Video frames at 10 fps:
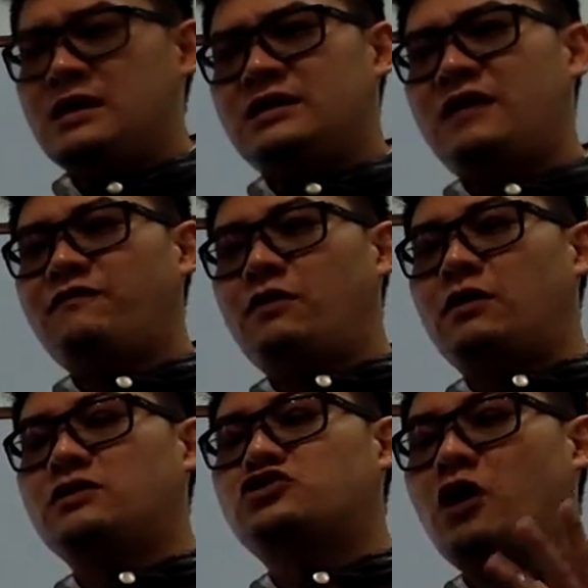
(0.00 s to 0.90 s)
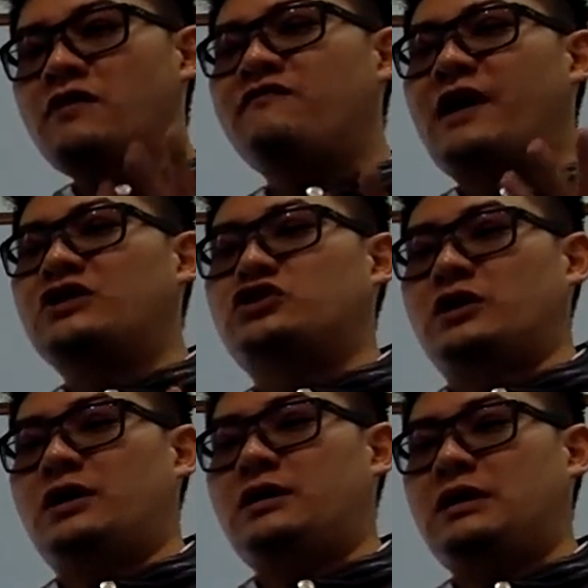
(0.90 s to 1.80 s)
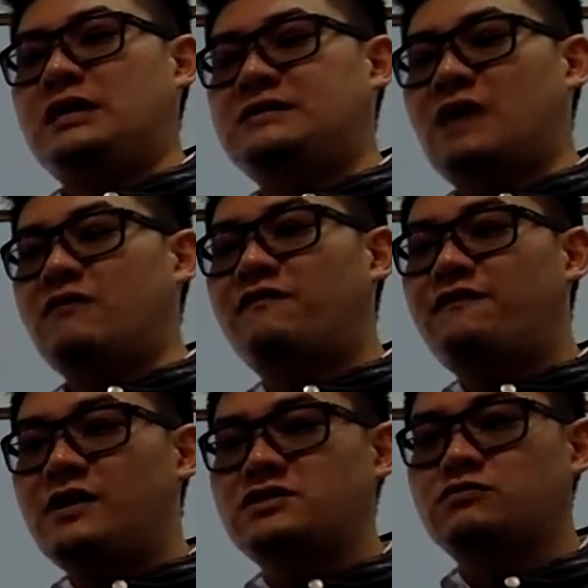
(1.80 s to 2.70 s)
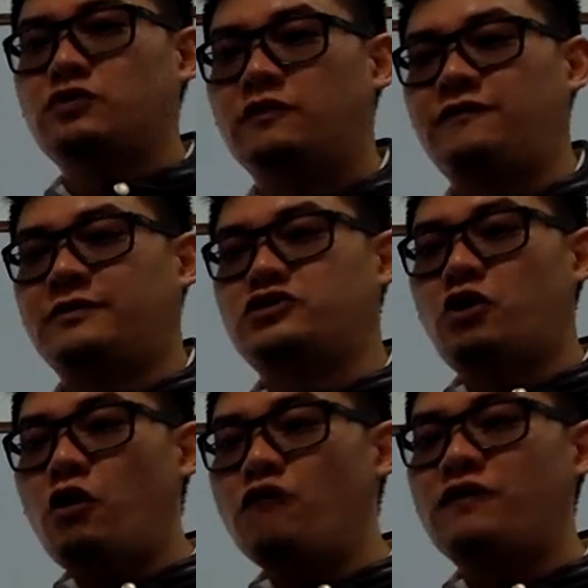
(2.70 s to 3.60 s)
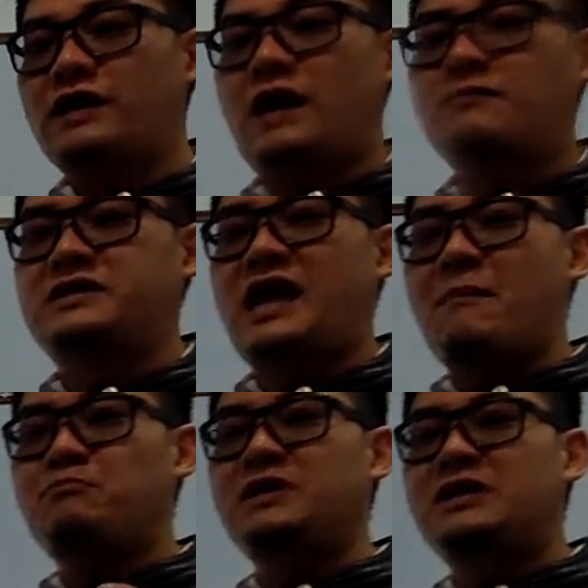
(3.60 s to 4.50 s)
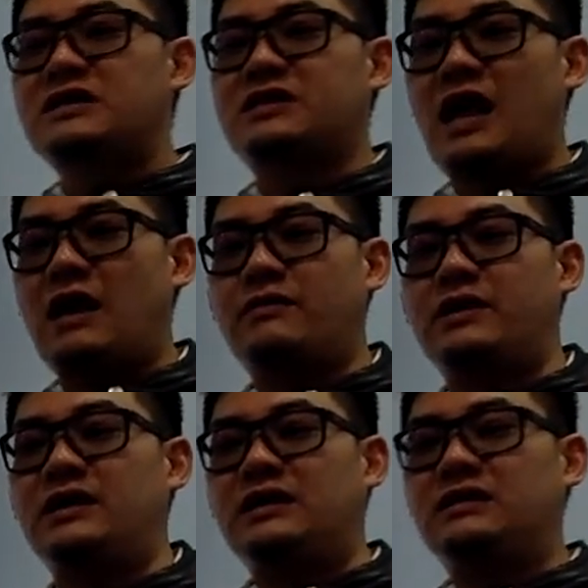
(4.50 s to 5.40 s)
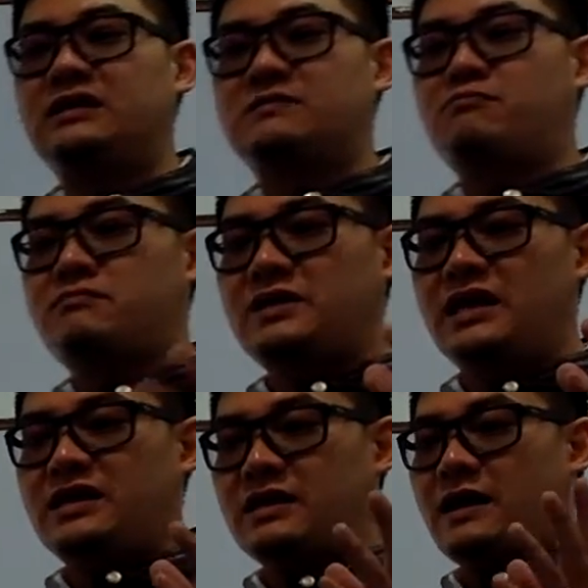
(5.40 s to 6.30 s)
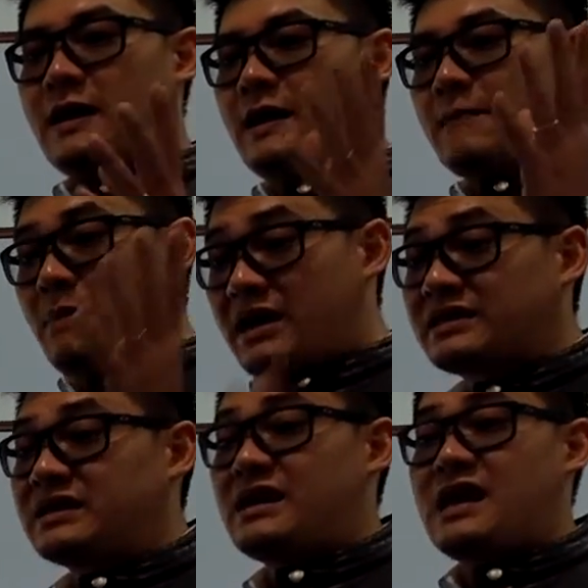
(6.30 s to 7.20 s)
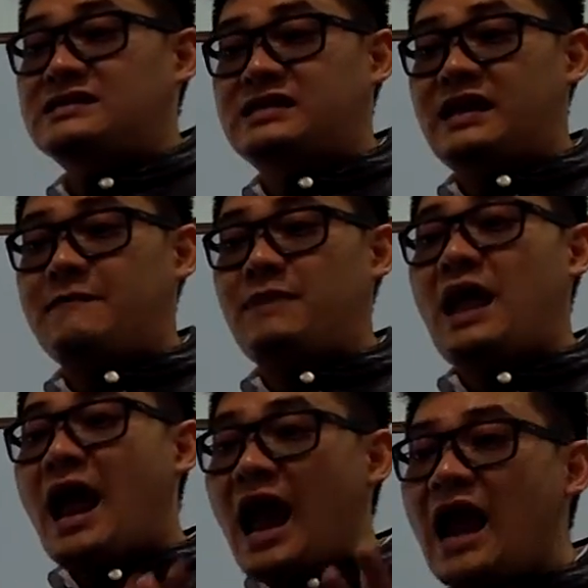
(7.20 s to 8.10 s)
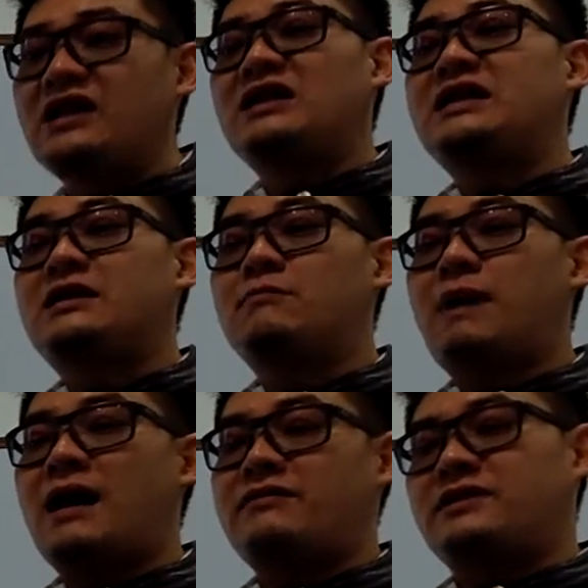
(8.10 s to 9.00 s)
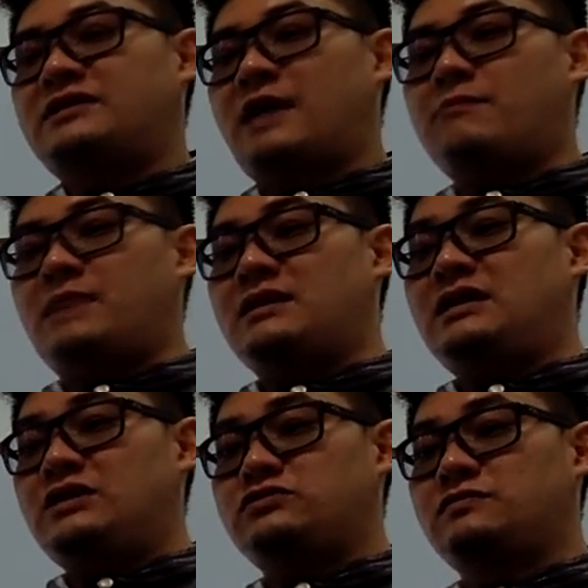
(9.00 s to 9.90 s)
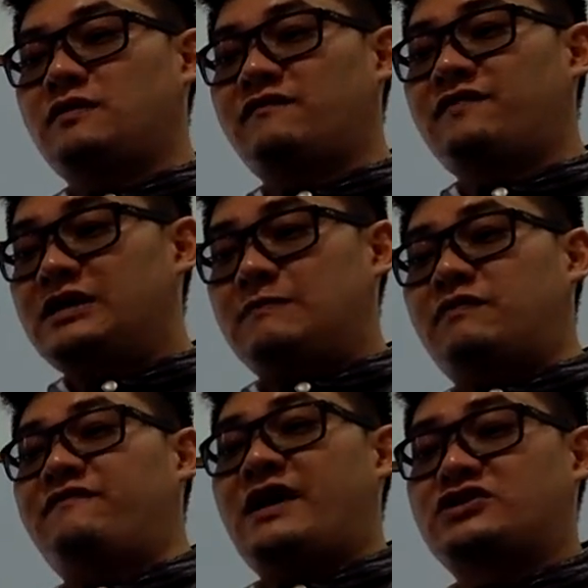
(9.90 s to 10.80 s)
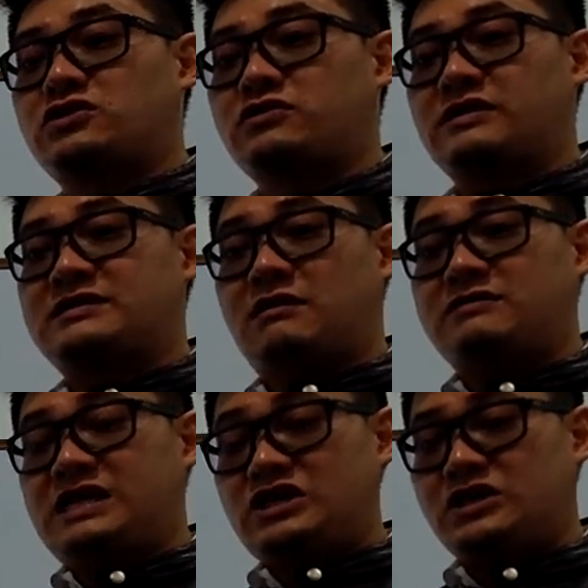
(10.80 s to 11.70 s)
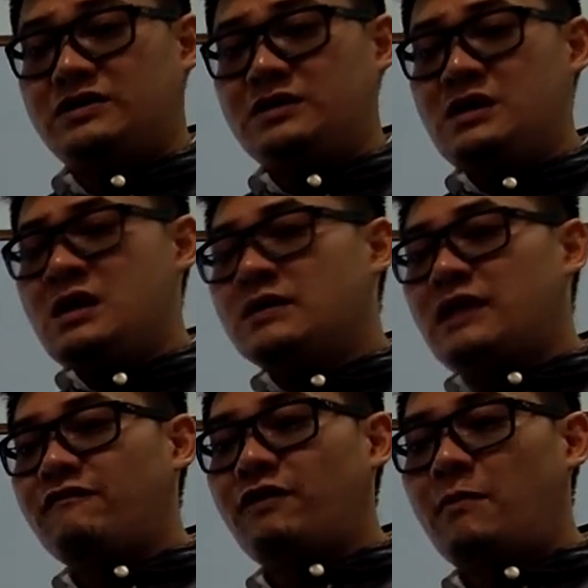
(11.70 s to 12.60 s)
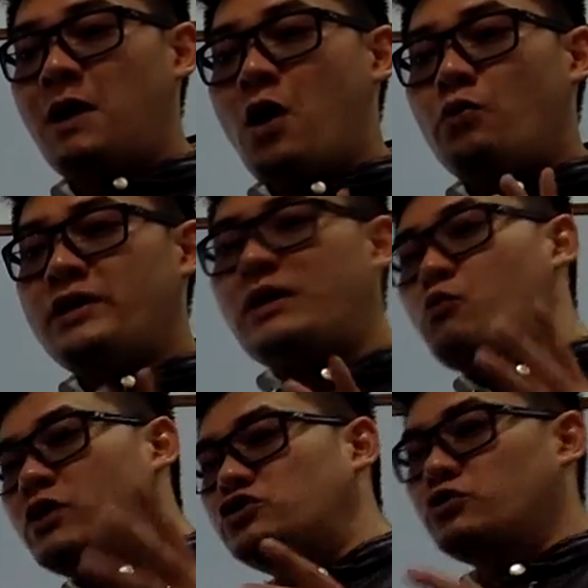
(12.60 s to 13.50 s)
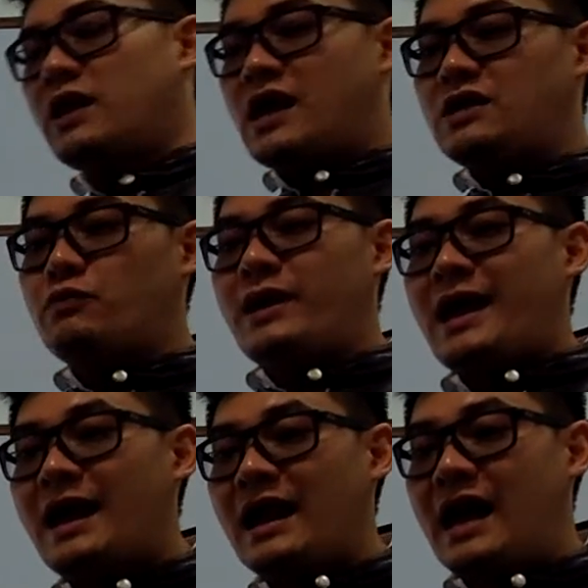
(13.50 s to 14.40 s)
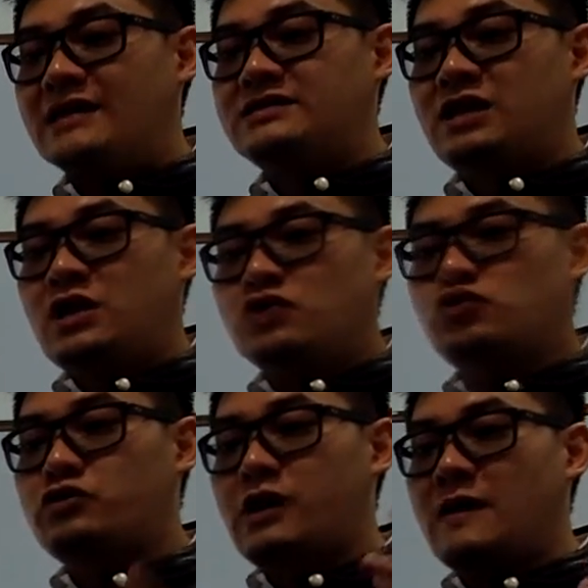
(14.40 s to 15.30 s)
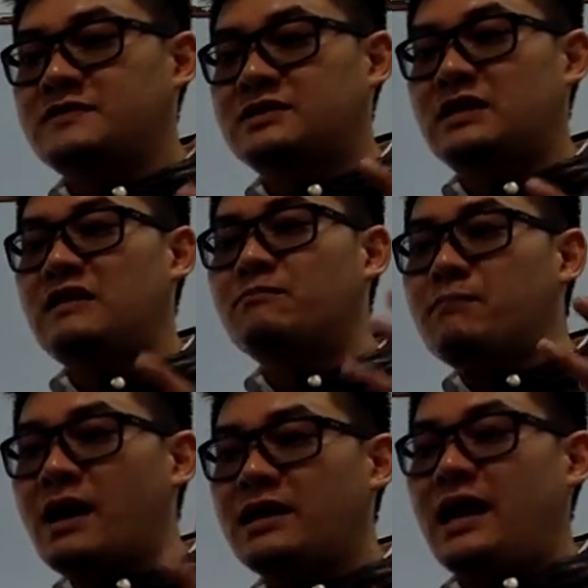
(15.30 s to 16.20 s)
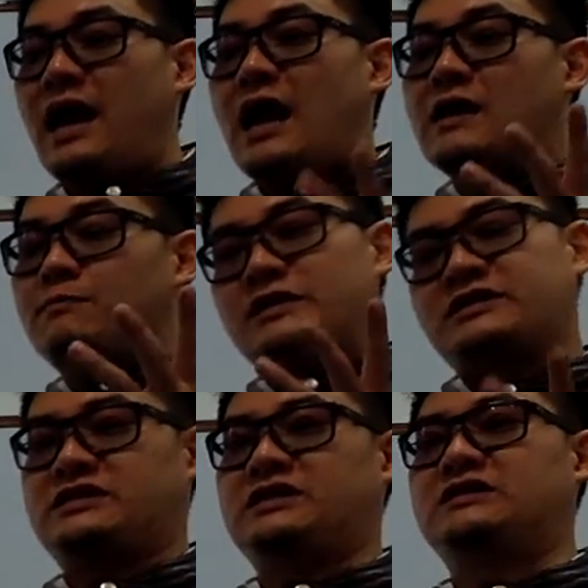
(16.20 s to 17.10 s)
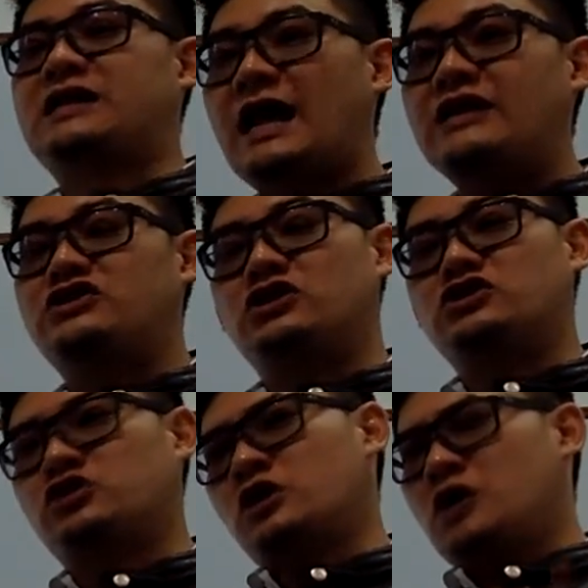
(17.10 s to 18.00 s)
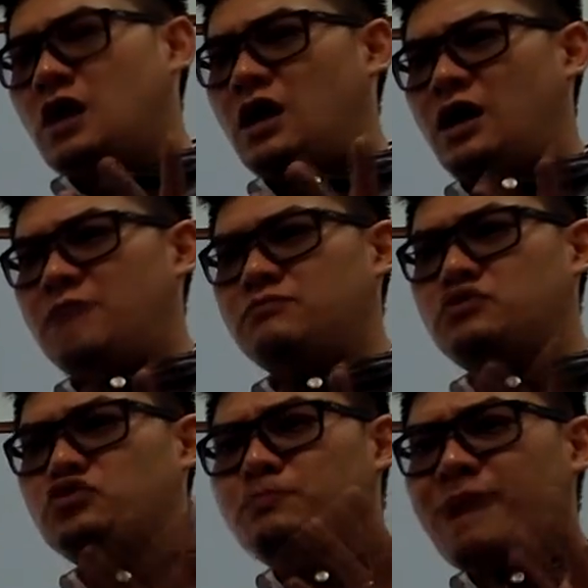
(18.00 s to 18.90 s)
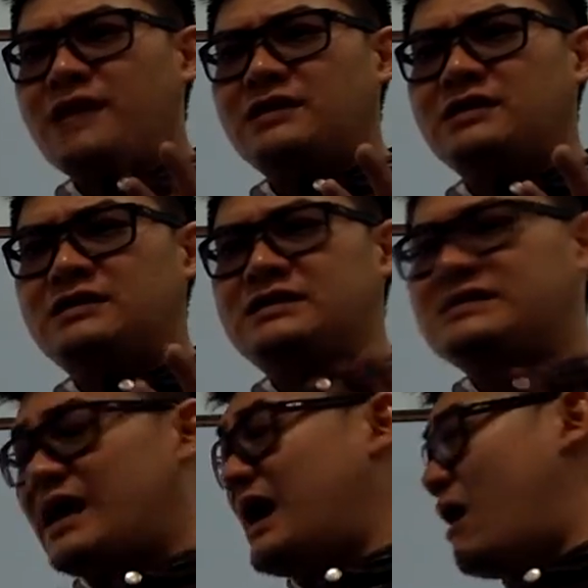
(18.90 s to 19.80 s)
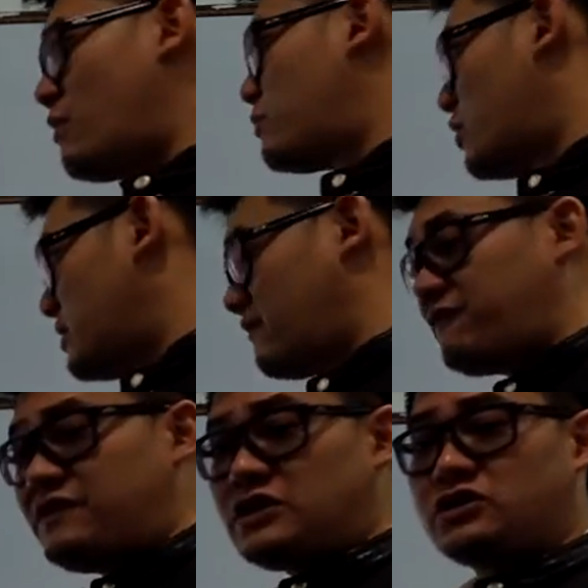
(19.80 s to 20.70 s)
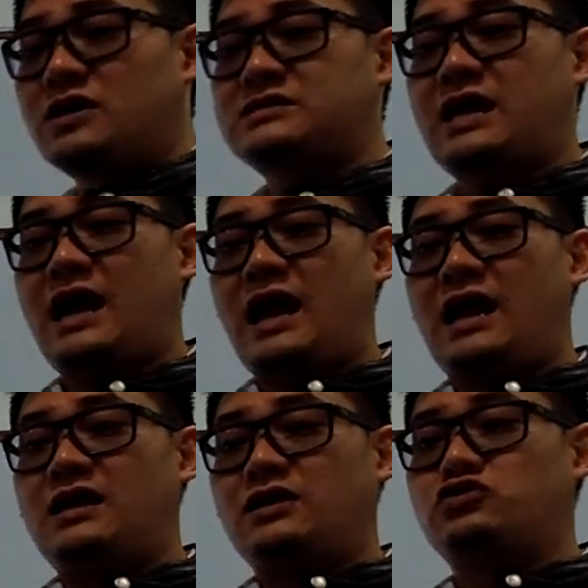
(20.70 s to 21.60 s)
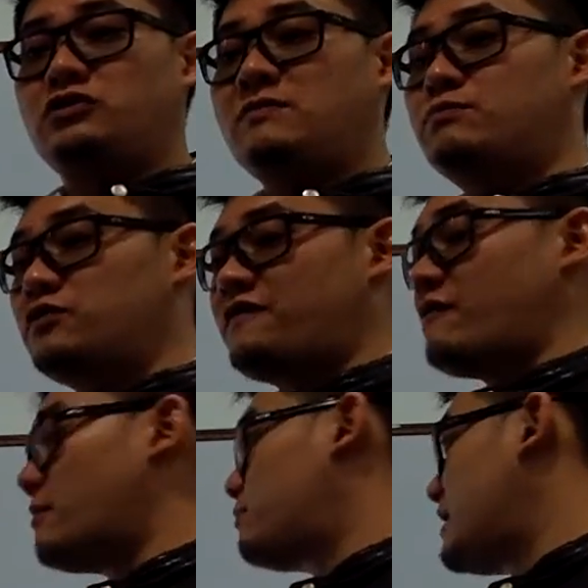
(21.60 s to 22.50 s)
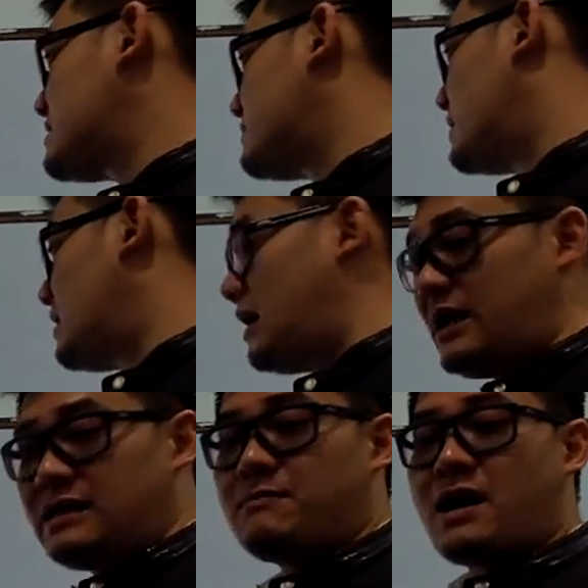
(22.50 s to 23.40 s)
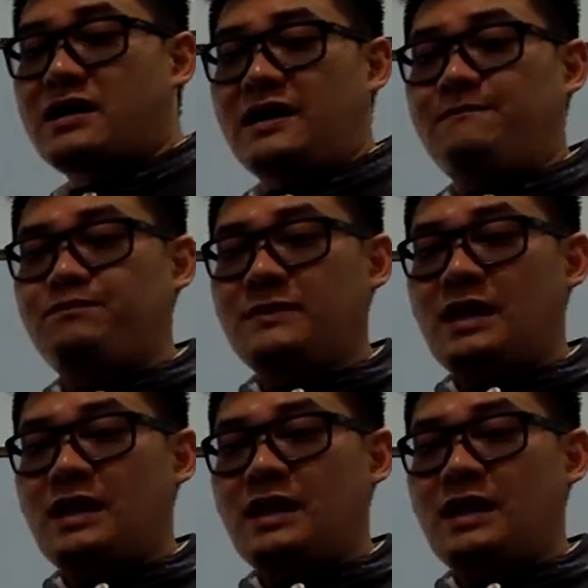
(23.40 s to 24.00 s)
Therefore, a joint venture is our first move to overcome the ambiguous area in marketing landscape and the legal barrier that may need further professional consultation. Therefore, we can work together with allies to grasp the market and the business intelligence to better design our product features and to improve our placement in the market.